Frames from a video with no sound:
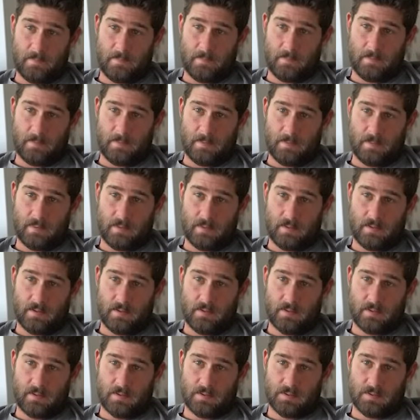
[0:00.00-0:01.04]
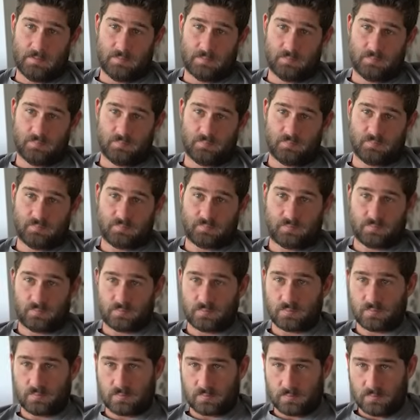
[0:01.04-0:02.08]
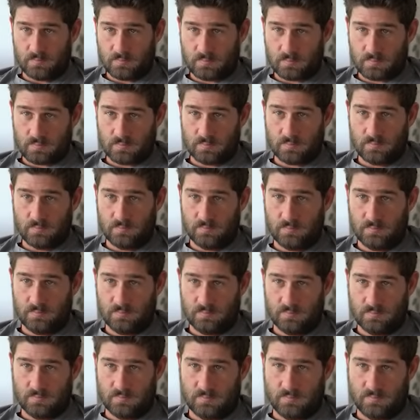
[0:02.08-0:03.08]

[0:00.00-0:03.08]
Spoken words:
The person shown says nothing.